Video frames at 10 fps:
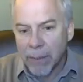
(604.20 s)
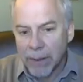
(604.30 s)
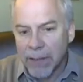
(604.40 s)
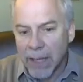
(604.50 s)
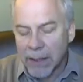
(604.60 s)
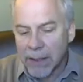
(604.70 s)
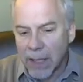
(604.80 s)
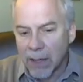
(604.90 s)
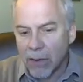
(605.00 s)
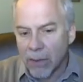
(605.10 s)
plus dot dot
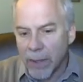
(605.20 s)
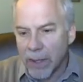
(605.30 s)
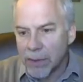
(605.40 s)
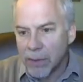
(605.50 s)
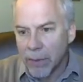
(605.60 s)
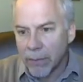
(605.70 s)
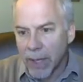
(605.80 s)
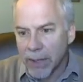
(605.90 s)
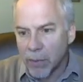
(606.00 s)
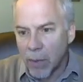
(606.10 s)
dot all the way to 2n
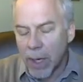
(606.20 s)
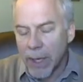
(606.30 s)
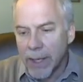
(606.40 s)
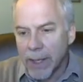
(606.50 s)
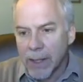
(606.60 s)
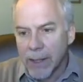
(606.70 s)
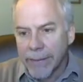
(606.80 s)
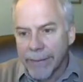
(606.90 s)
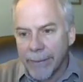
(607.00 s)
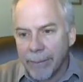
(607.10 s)
minus 1.
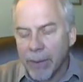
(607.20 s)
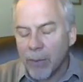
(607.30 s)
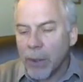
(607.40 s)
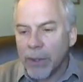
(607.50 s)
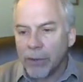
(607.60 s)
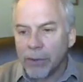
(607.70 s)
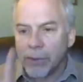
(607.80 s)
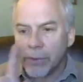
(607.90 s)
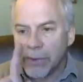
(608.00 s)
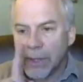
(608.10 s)
But when you're
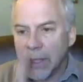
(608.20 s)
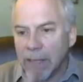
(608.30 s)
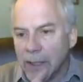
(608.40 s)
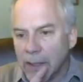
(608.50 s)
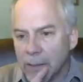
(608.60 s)
using